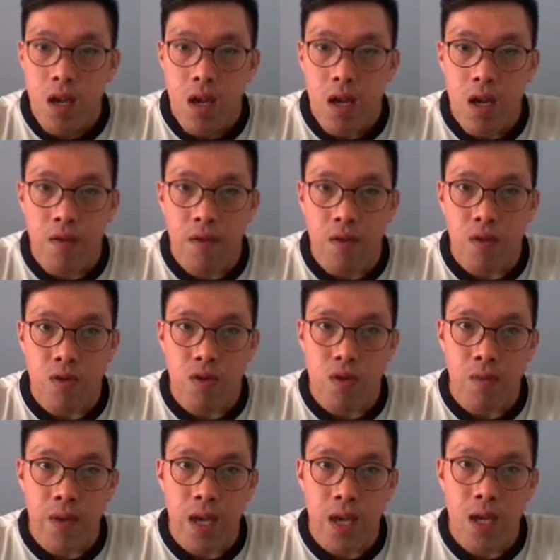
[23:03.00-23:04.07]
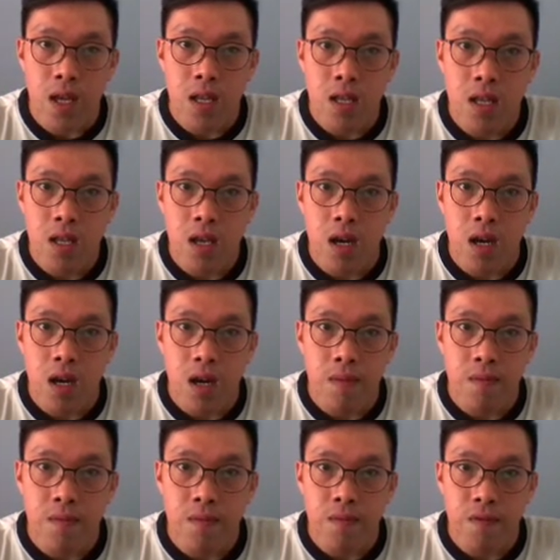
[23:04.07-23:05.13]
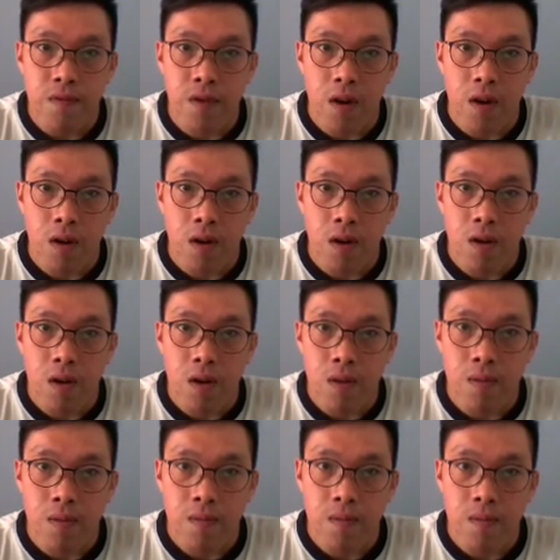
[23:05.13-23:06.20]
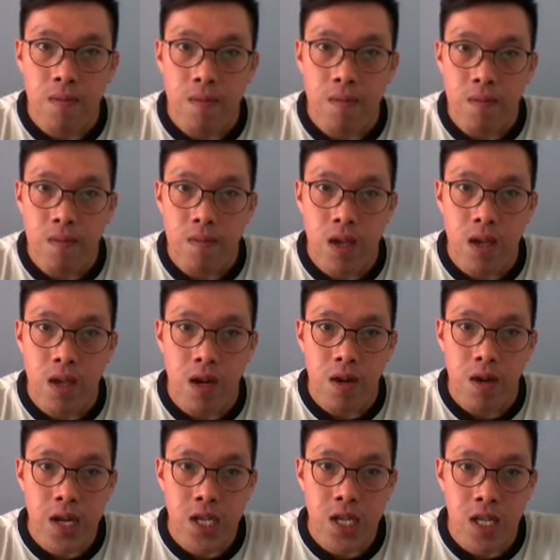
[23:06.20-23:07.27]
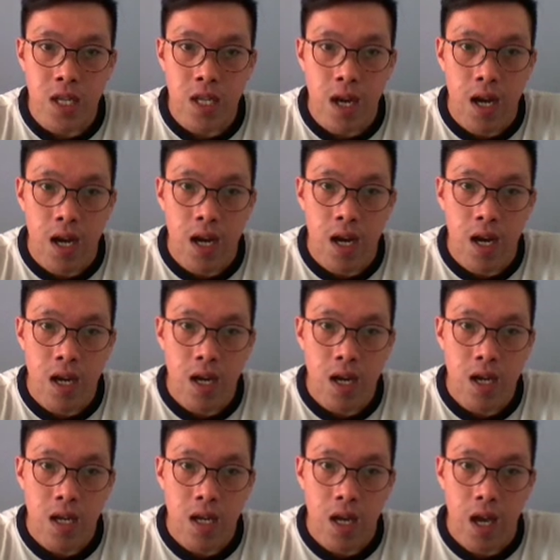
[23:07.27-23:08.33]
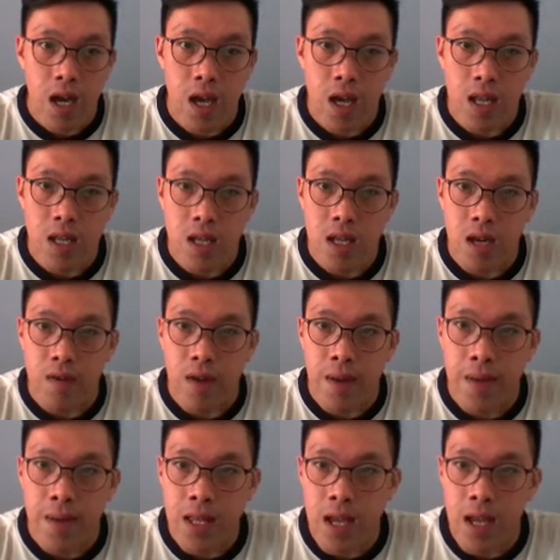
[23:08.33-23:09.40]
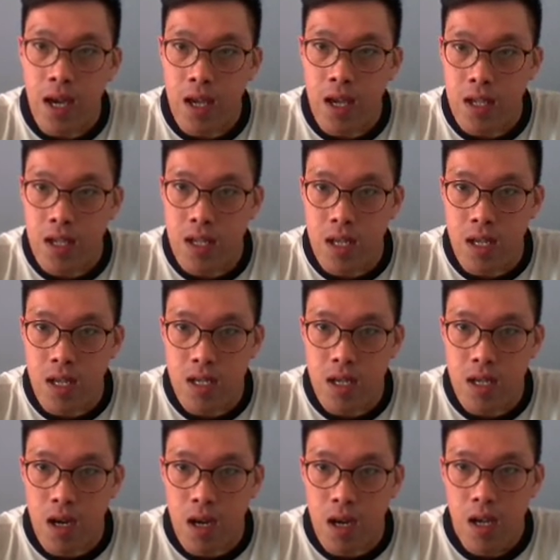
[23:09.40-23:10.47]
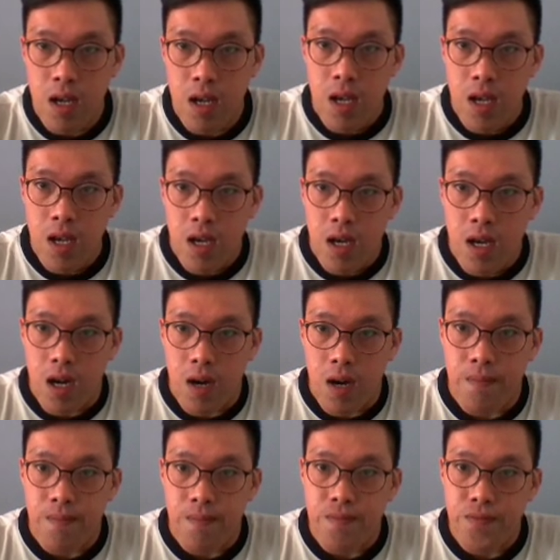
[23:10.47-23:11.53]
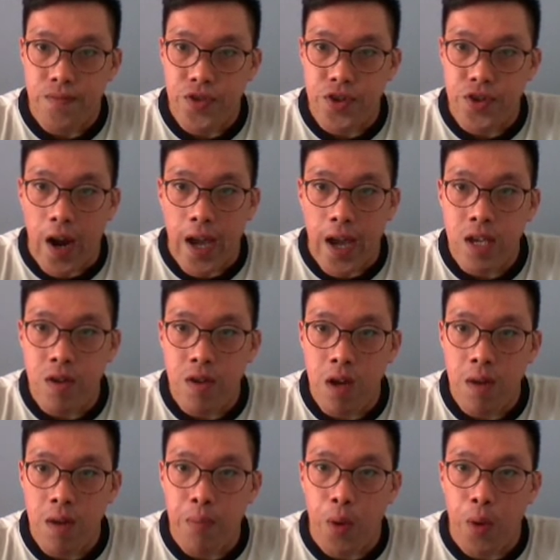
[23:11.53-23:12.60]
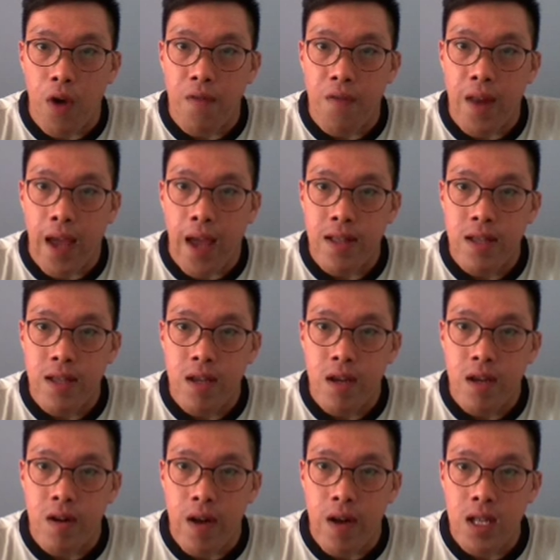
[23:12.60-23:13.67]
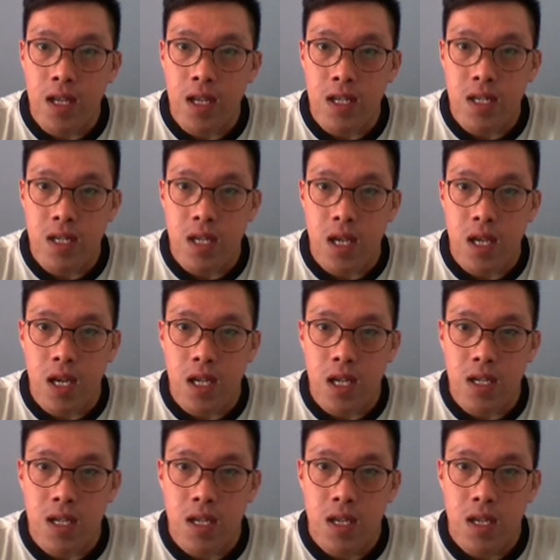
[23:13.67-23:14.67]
if you zoom it in from here, Ratchada and Ramanai, you see this um, triangular plot of land. All right, this is